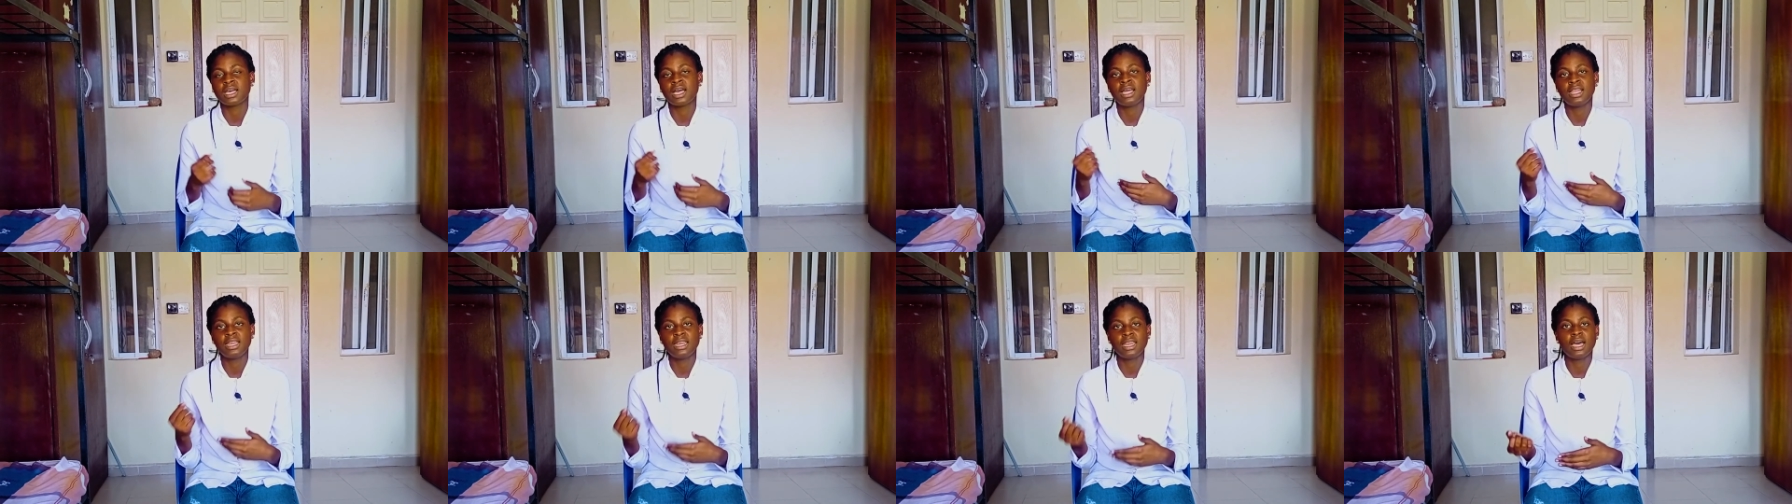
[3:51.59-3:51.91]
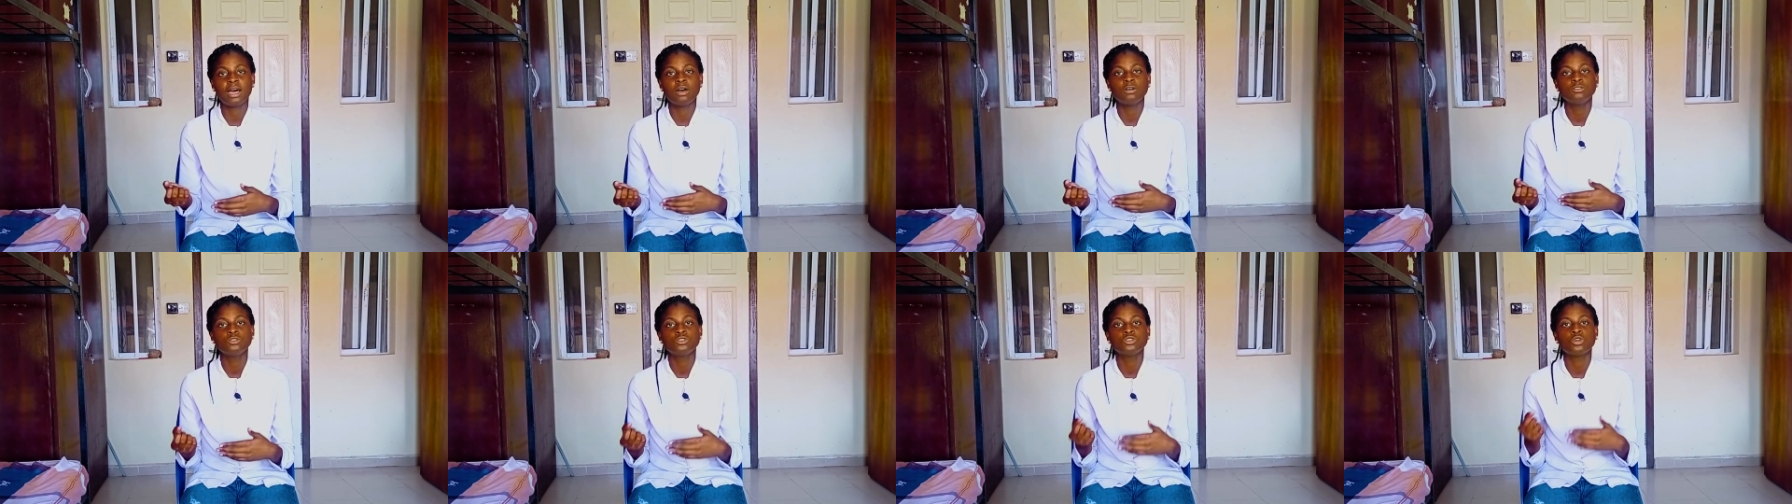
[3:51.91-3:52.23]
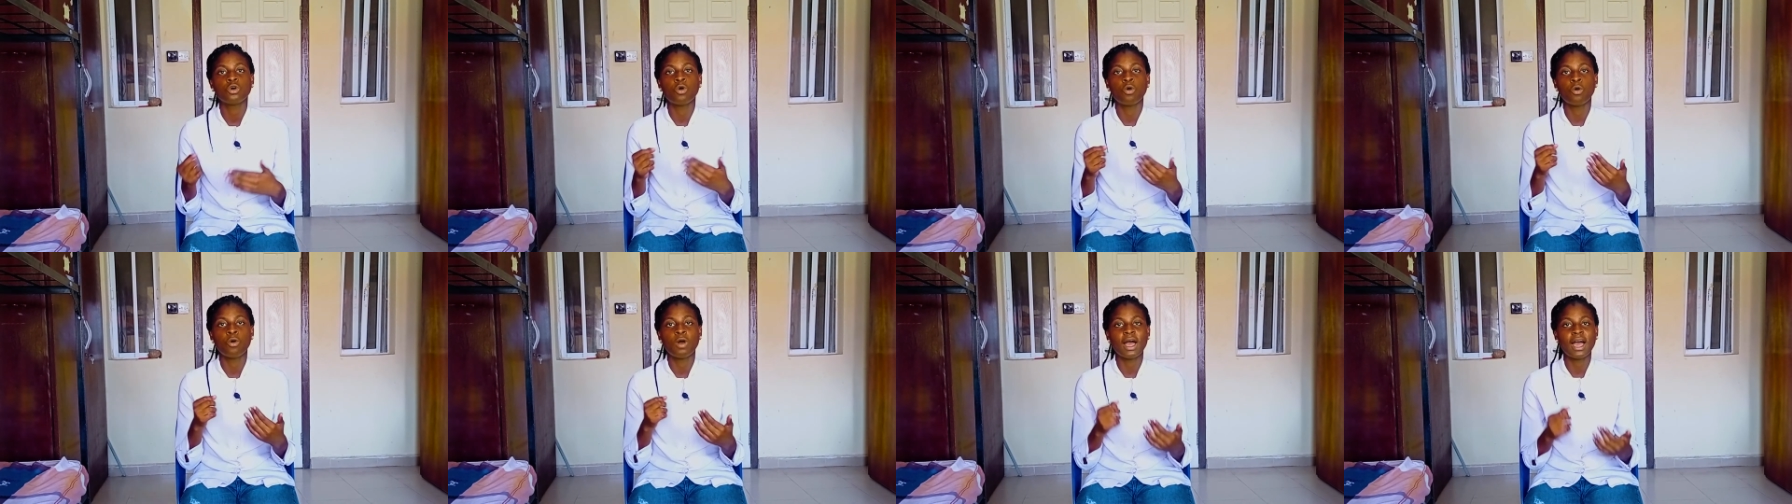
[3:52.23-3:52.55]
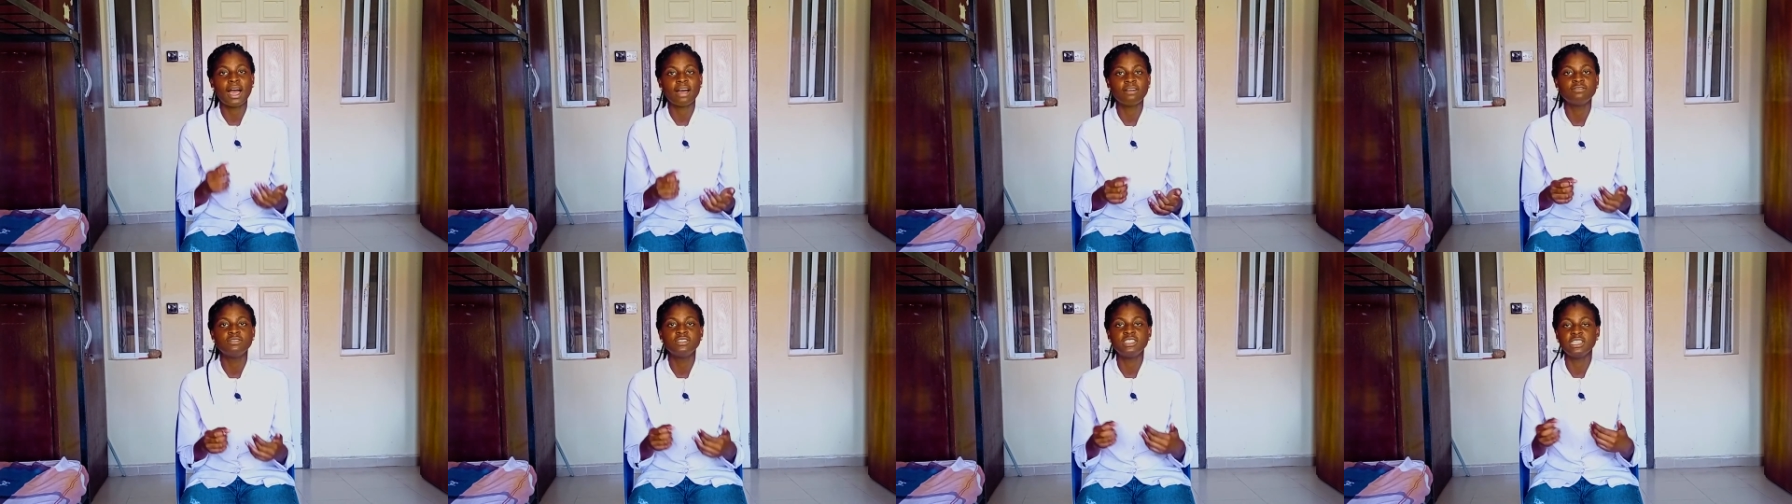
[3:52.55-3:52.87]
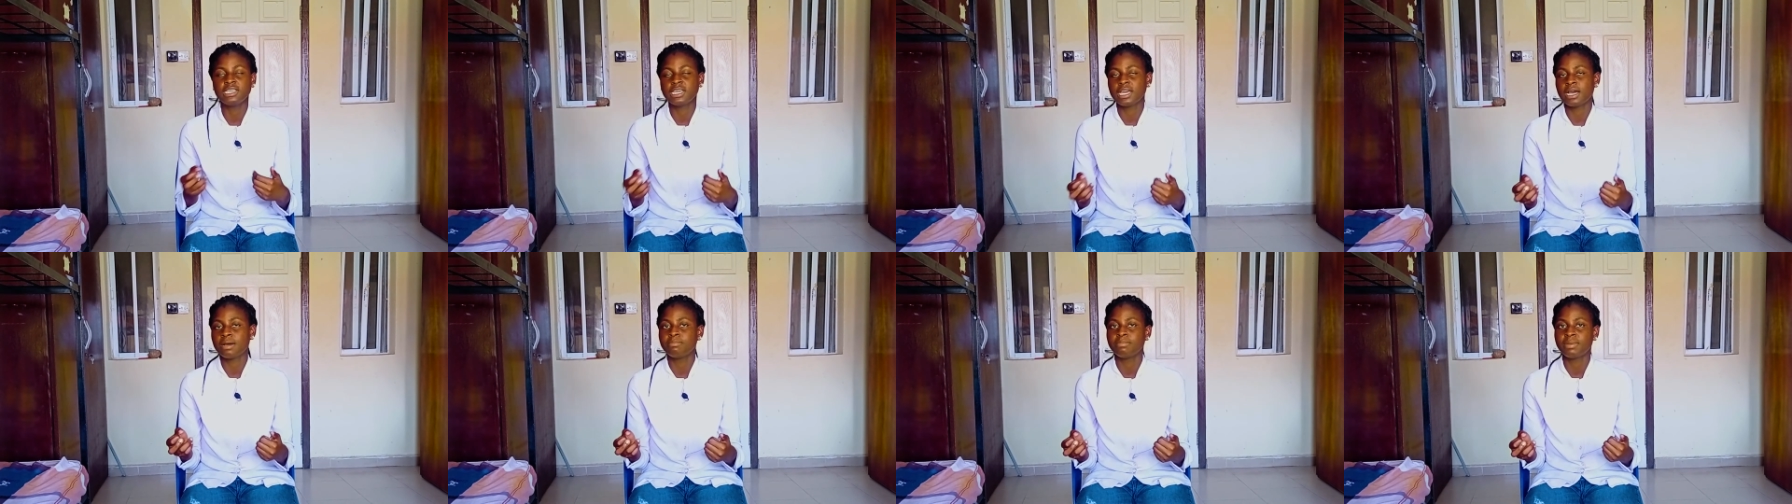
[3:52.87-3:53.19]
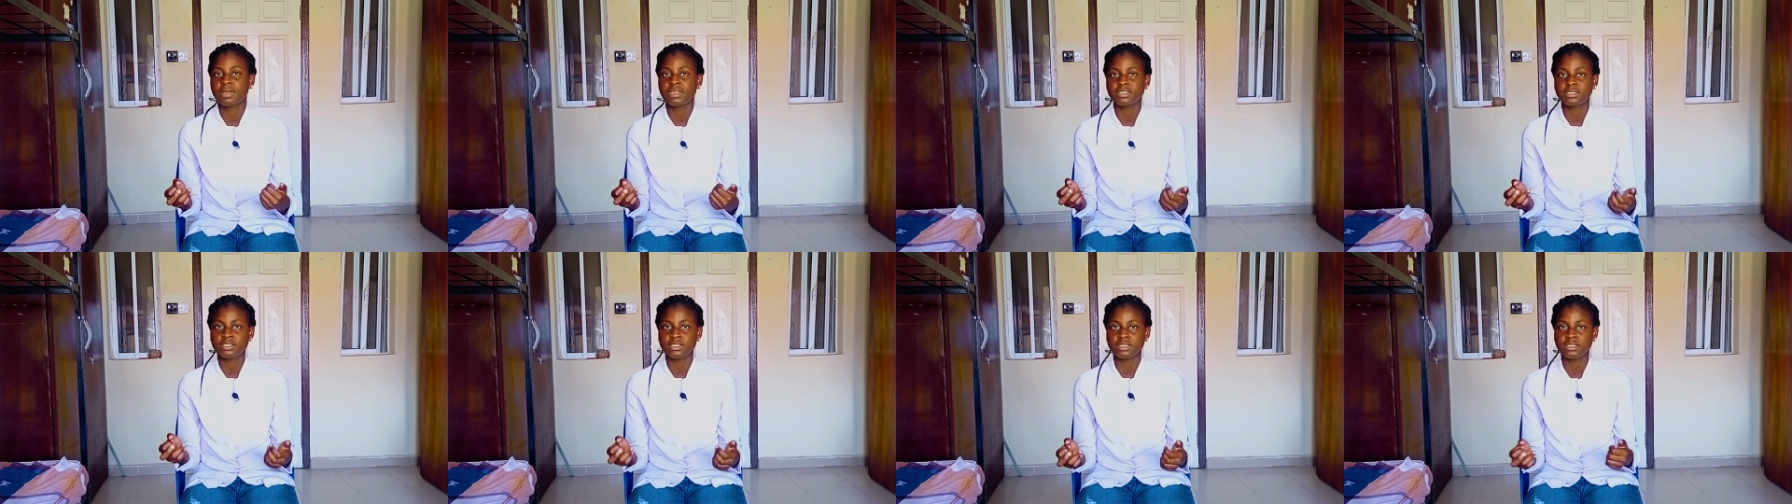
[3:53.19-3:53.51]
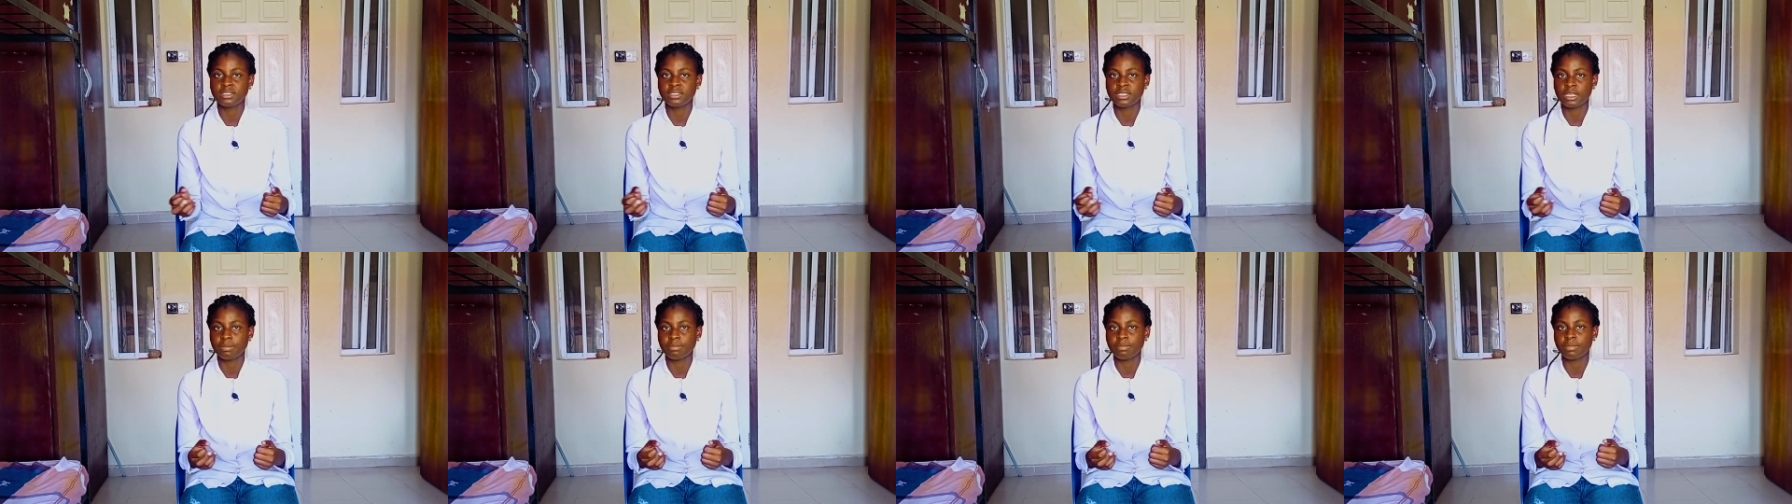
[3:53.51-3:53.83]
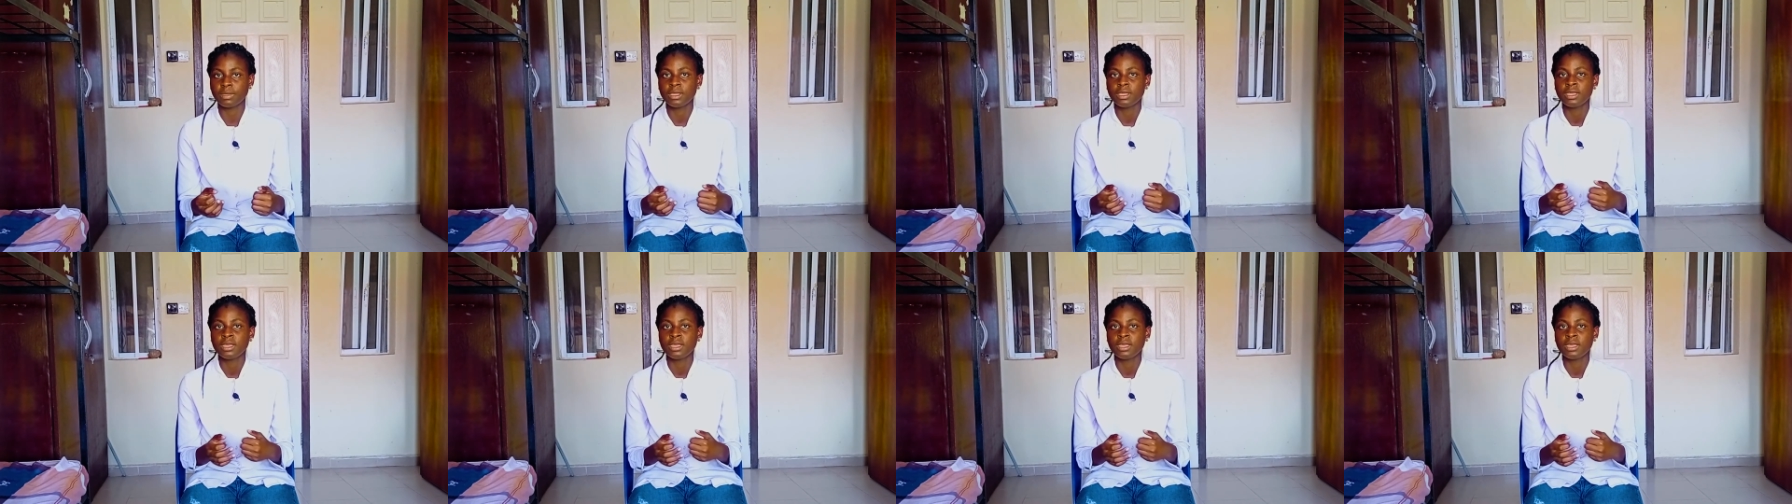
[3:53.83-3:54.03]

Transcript: allows or have the Kanban system.